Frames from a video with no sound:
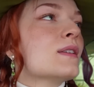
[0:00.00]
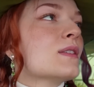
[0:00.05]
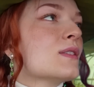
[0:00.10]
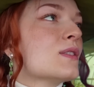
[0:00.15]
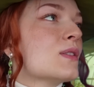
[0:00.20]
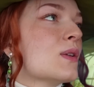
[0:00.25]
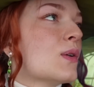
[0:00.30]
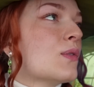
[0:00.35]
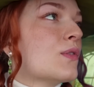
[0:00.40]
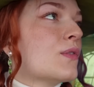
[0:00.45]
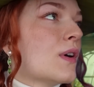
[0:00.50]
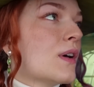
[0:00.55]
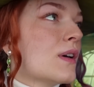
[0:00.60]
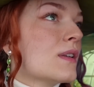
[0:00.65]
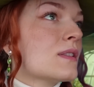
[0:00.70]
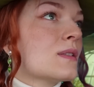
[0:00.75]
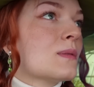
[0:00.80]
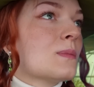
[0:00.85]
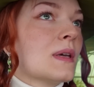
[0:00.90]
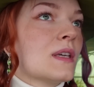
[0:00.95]
So
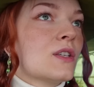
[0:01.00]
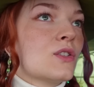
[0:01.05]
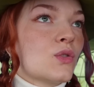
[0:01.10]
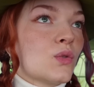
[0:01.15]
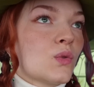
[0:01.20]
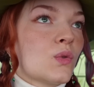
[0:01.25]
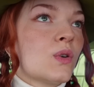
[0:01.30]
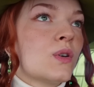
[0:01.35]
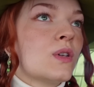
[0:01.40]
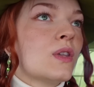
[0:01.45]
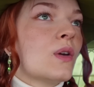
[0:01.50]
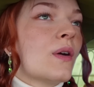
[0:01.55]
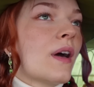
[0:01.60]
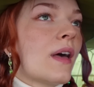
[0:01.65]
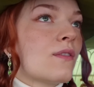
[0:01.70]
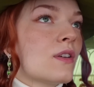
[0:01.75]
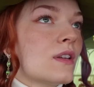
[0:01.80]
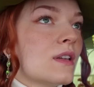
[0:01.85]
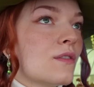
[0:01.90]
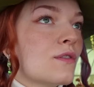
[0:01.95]
first make sure you
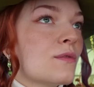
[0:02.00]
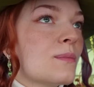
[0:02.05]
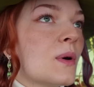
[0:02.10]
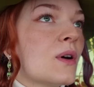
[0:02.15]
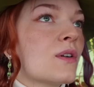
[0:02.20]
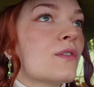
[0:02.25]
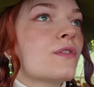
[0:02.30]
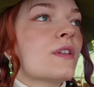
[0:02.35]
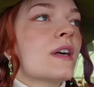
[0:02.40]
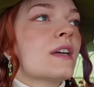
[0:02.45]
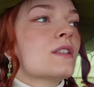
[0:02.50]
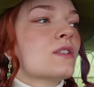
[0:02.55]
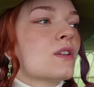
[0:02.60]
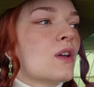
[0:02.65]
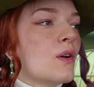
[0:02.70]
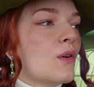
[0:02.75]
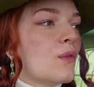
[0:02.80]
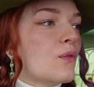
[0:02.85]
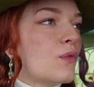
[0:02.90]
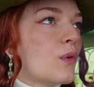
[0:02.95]
have enough mock flesh
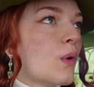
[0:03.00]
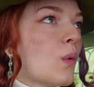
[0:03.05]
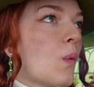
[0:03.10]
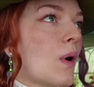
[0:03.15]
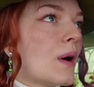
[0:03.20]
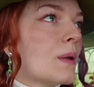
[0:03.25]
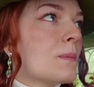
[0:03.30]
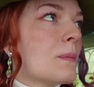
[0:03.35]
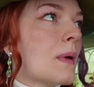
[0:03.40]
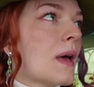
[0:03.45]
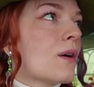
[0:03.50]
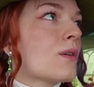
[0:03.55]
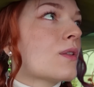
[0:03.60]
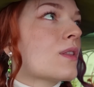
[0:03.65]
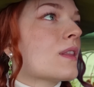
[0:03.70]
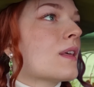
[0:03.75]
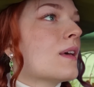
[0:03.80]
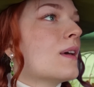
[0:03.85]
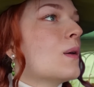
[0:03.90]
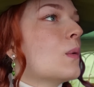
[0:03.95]
for one mouth
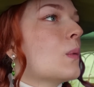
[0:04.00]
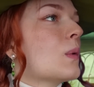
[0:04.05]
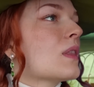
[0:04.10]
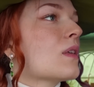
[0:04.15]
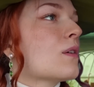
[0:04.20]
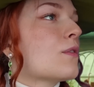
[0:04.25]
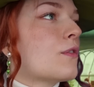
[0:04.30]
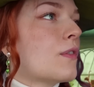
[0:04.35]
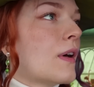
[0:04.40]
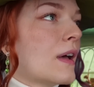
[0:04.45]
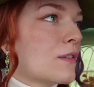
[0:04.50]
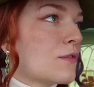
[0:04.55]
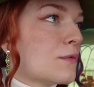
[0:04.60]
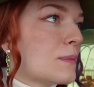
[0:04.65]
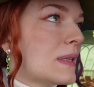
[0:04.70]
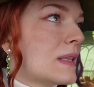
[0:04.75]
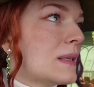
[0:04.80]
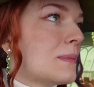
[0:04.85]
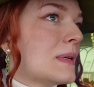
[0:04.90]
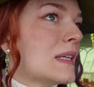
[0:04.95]
with a
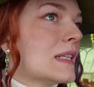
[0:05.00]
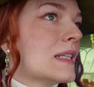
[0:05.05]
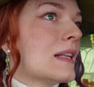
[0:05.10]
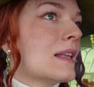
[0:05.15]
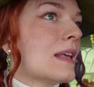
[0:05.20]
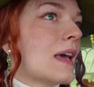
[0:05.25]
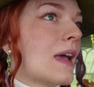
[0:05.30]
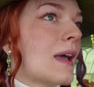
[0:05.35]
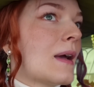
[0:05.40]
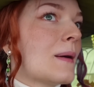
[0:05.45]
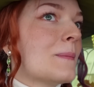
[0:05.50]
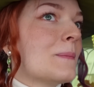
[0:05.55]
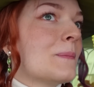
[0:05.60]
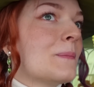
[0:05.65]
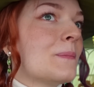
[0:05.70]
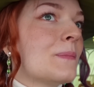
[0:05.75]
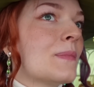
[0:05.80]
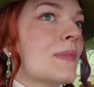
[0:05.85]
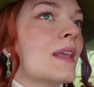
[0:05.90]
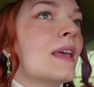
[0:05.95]
5mm layer.
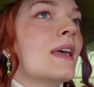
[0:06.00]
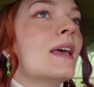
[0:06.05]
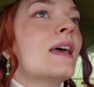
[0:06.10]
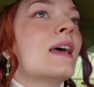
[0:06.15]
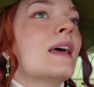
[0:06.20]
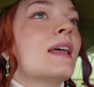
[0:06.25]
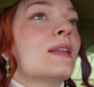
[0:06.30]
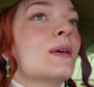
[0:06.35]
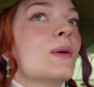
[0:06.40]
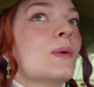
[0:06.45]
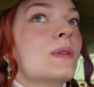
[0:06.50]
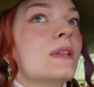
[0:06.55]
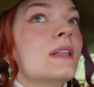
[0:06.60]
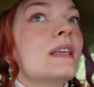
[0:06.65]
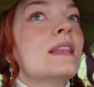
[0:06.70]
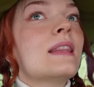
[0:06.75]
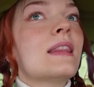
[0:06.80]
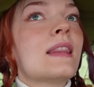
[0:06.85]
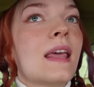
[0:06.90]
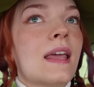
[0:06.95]
And
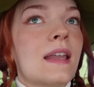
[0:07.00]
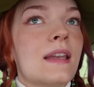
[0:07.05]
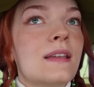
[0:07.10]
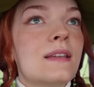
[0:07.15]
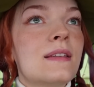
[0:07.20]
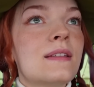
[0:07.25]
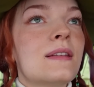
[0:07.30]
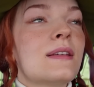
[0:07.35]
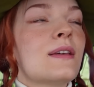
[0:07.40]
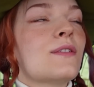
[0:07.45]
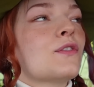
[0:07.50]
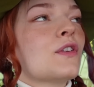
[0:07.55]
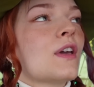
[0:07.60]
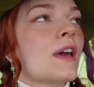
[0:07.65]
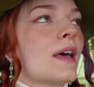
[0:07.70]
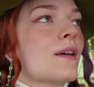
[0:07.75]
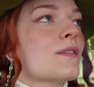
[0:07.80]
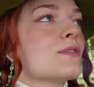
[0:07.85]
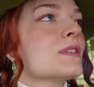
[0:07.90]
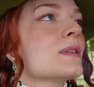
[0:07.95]
only then, if you
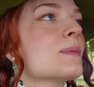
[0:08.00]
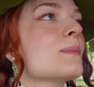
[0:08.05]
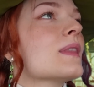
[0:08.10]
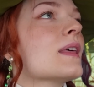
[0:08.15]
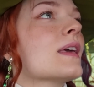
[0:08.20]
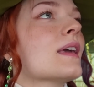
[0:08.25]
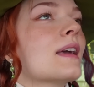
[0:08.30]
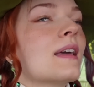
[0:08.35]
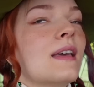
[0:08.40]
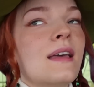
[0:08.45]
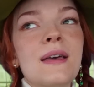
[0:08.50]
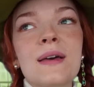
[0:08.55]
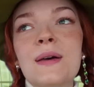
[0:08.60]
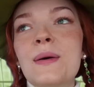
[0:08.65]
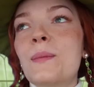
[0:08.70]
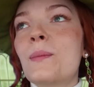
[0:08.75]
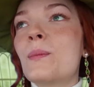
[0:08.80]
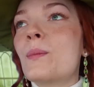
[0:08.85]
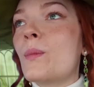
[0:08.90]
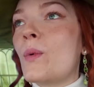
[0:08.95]
have something
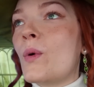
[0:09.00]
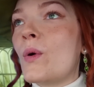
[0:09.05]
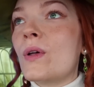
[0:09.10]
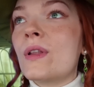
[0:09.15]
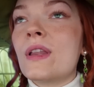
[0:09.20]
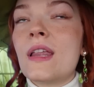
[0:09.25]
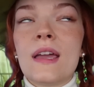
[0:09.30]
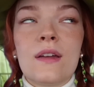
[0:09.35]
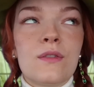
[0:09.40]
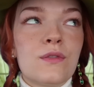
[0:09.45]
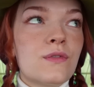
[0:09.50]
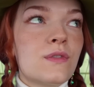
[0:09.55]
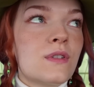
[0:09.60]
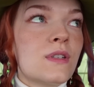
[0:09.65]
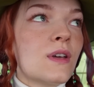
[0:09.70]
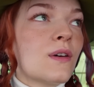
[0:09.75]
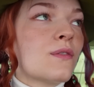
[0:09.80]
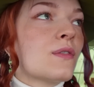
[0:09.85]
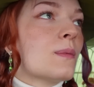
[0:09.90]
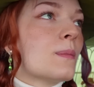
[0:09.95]
more left
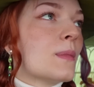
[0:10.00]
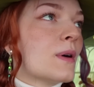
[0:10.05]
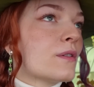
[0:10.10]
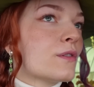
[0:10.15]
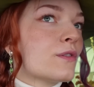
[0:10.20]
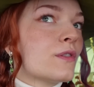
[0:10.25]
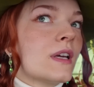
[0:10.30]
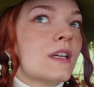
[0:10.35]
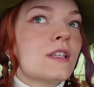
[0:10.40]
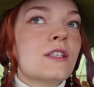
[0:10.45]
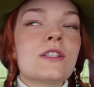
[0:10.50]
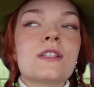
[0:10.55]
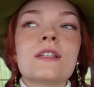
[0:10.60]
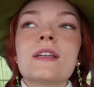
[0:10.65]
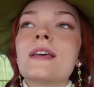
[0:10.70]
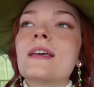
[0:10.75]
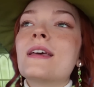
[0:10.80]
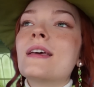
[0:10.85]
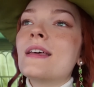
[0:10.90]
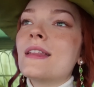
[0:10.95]
of the mock flesh,
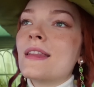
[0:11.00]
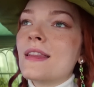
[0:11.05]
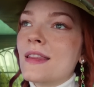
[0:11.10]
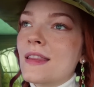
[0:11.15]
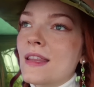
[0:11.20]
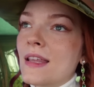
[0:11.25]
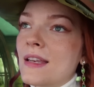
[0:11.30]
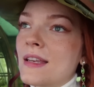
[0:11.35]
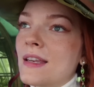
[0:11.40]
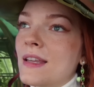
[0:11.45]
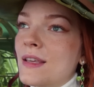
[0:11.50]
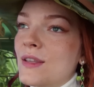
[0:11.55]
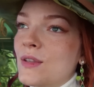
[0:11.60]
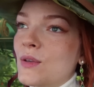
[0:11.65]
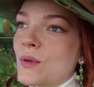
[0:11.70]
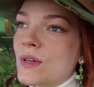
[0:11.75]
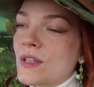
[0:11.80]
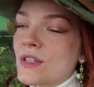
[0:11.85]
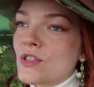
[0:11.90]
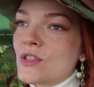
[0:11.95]
then
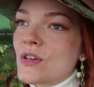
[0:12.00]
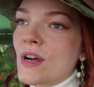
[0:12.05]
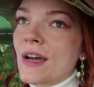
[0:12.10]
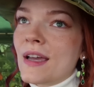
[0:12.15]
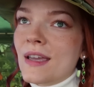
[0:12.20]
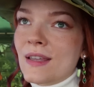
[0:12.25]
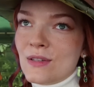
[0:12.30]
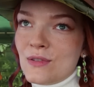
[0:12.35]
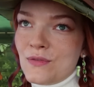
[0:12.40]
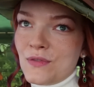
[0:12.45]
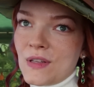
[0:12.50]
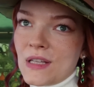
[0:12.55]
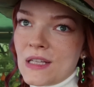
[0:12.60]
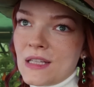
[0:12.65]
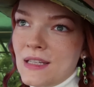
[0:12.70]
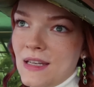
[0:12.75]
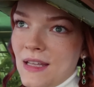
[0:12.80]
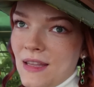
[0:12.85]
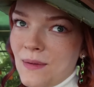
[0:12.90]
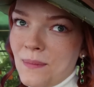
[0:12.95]
you can try to fill
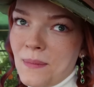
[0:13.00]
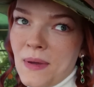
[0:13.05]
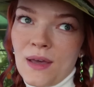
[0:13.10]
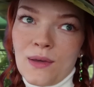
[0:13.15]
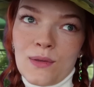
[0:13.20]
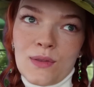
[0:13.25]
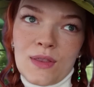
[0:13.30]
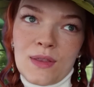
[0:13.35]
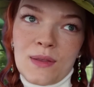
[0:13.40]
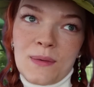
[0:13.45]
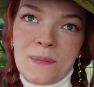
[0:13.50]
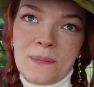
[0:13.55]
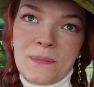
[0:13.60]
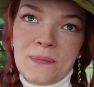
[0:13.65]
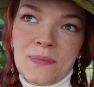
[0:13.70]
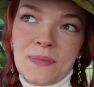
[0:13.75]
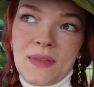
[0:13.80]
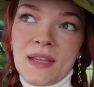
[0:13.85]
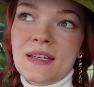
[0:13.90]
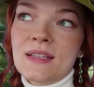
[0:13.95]
another mouth.
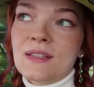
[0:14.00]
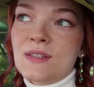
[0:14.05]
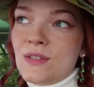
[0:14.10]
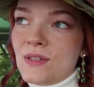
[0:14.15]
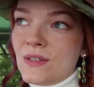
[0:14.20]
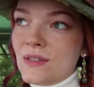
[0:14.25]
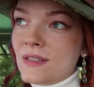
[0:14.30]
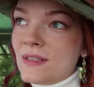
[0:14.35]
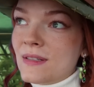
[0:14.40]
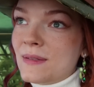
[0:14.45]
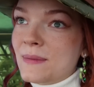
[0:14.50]
Understood?